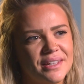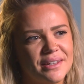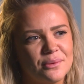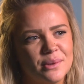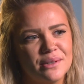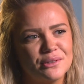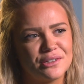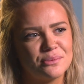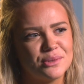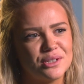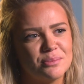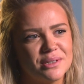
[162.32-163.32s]
Yeah, wee Lauren
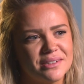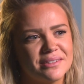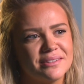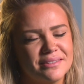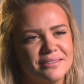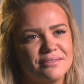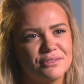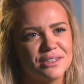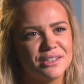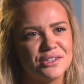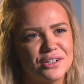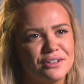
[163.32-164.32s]
would have been
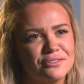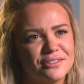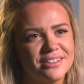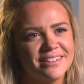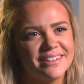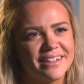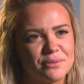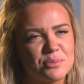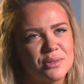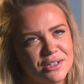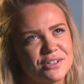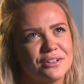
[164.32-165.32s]
really chuffed, and I was
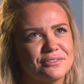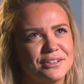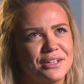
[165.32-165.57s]
pretty chuffed